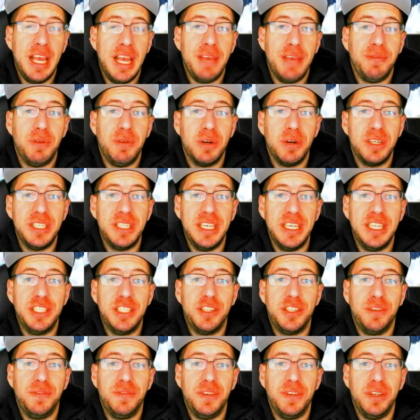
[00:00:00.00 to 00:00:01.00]
if you were to
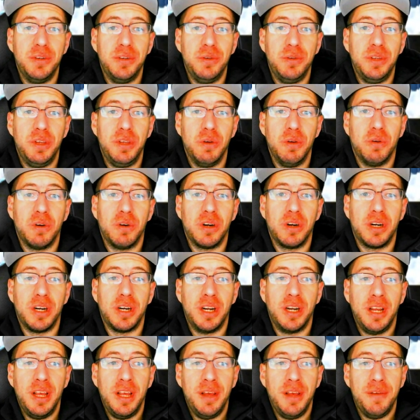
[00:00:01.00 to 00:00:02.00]
interview
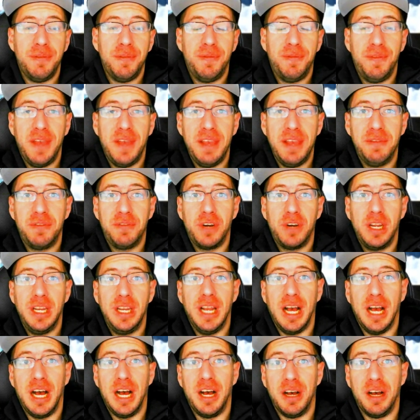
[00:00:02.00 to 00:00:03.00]
your favorite
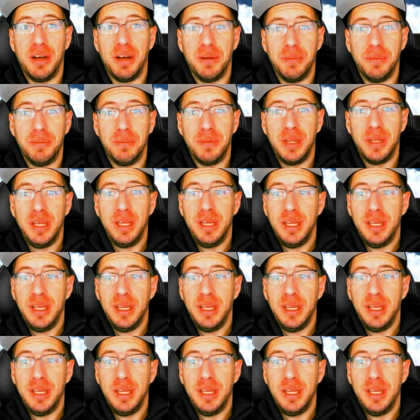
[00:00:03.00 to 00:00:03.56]
Art